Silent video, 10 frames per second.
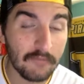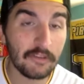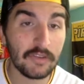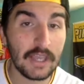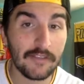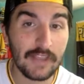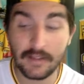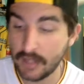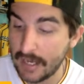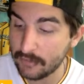Obviously has
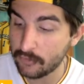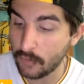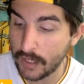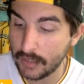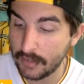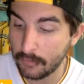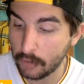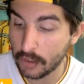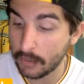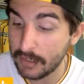that lat strain that
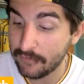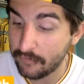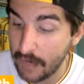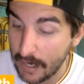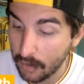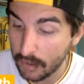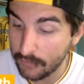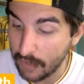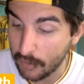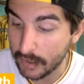they're going to be
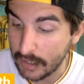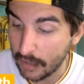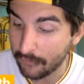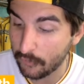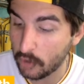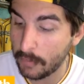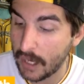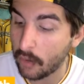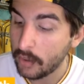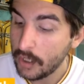very, very careful
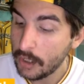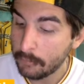about.